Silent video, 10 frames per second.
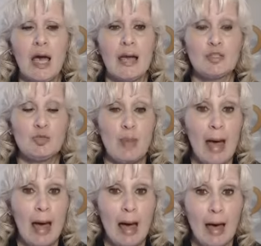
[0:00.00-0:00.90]
and do
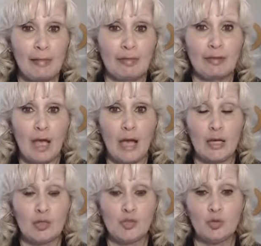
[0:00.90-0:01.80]
math
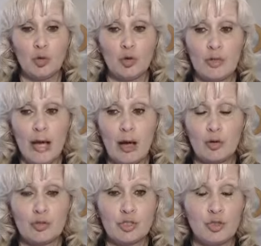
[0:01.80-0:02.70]
and you learned
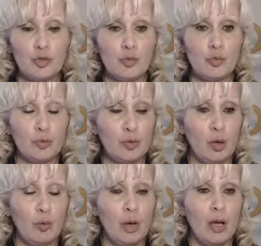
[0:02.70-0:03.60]
how to, you
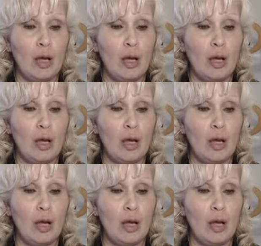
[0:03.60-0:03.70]
know,